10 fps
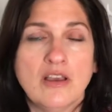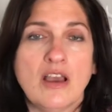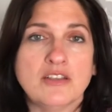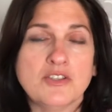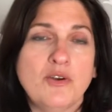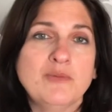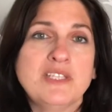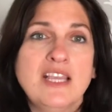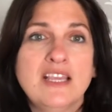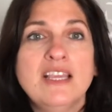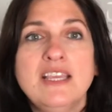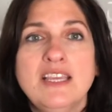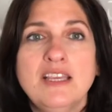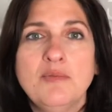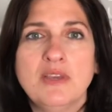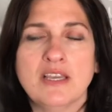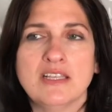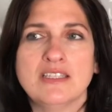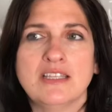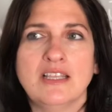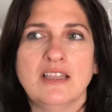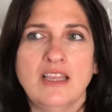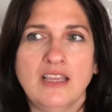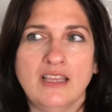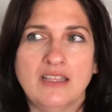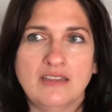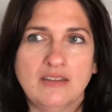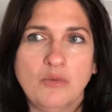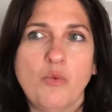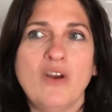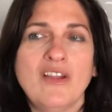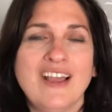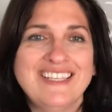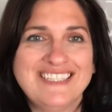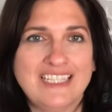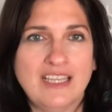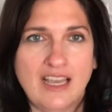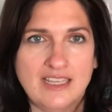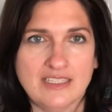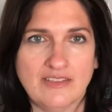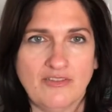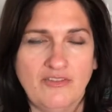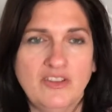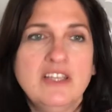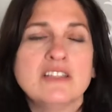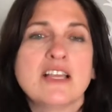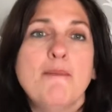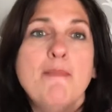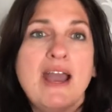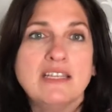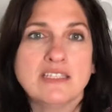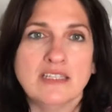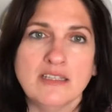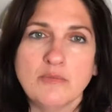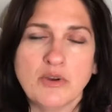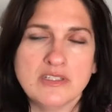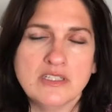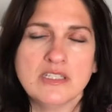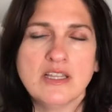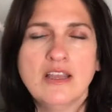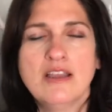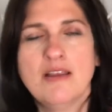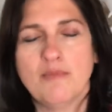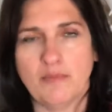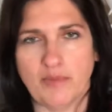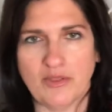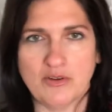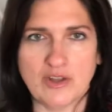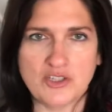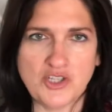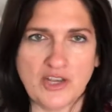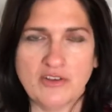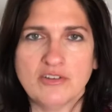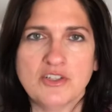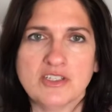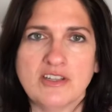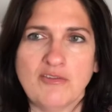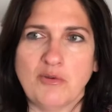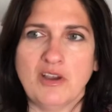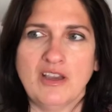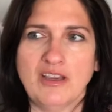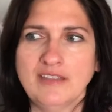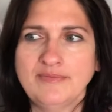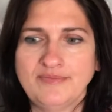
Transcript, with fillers: Uh, so I'm saying he because the, the, the one I see has feels like a masculine presence, but they're not gendered, just FYI.